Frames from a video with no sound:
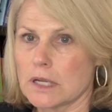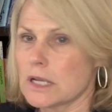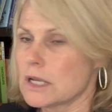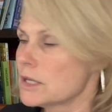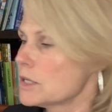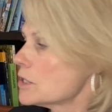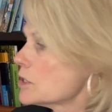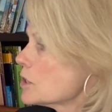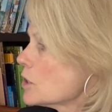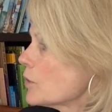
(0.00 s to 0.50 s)

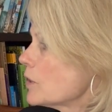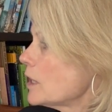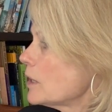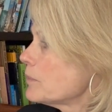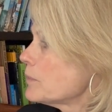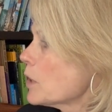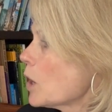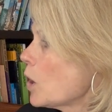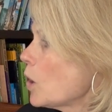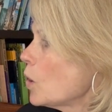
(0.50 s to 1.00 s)
So get them
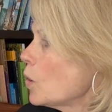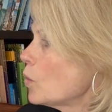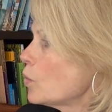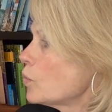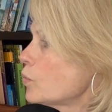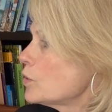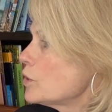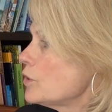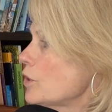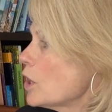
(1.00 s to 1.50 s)
to
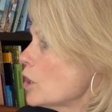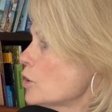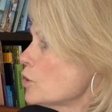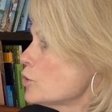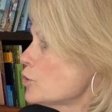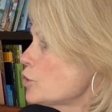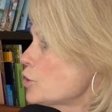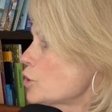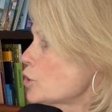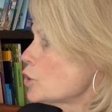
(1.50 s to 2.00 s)
hold
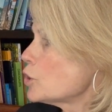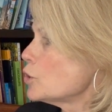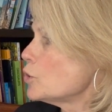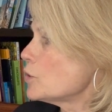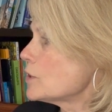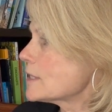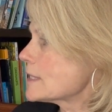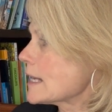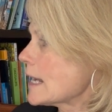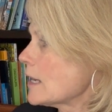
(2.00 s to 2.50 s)
those two
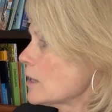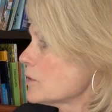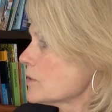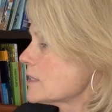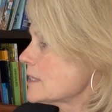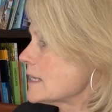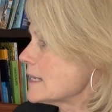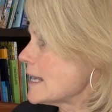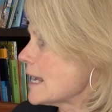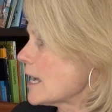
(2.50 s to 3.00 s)
sounds
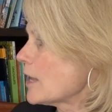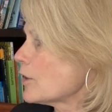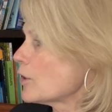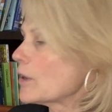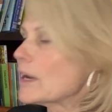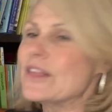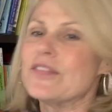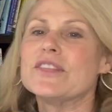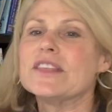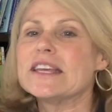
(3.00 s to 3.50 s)
together
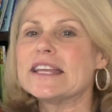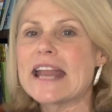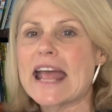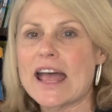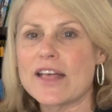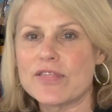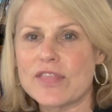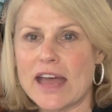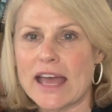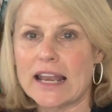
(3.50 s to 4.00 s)
and then
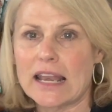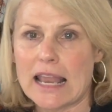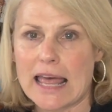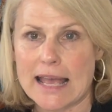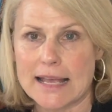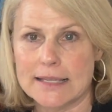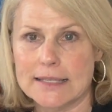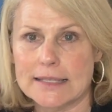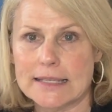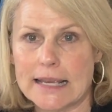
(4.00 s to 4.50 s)
add that
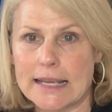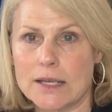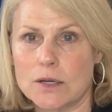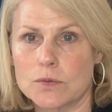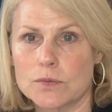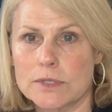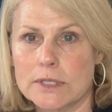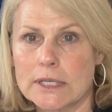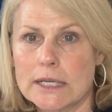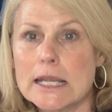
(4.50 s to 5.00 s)
last sound.
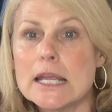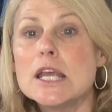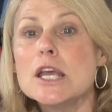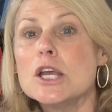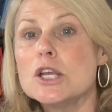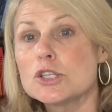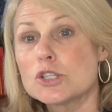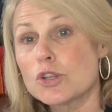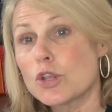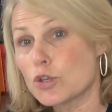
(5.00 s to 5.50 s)

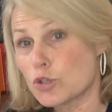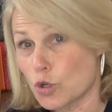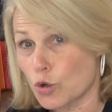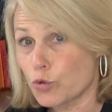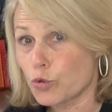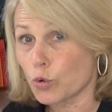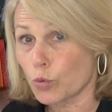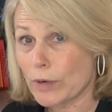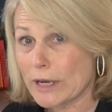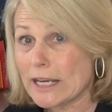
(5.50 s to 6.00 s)
So those are
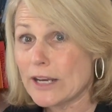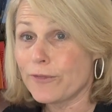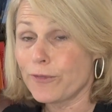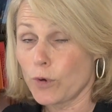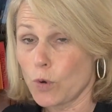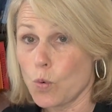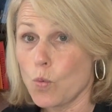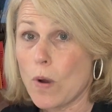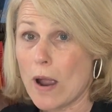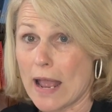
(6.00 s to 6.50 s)
3
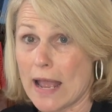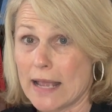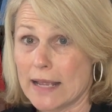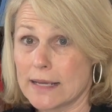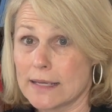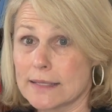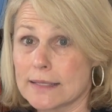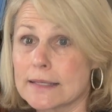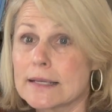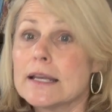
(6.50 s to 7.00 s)
different
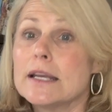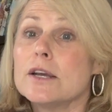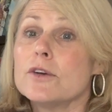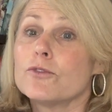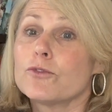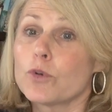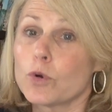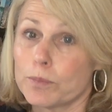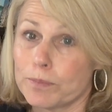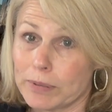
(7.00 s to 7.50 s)
ways
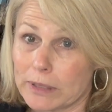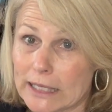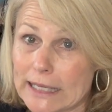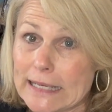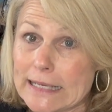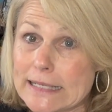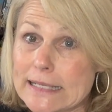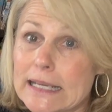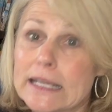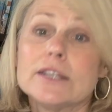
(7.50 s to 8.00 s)
for
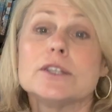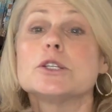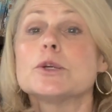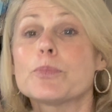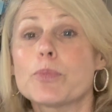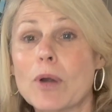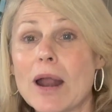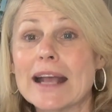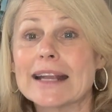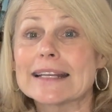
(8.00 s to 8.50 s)
blending, to
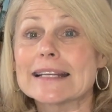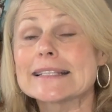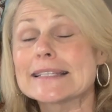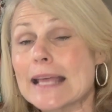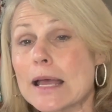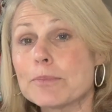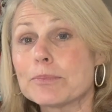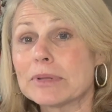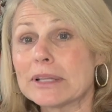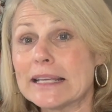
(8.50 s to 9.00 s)
practice
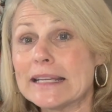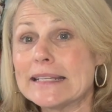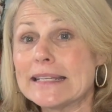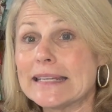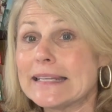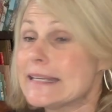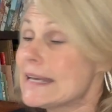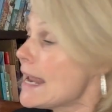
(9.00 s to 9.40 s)
that blending.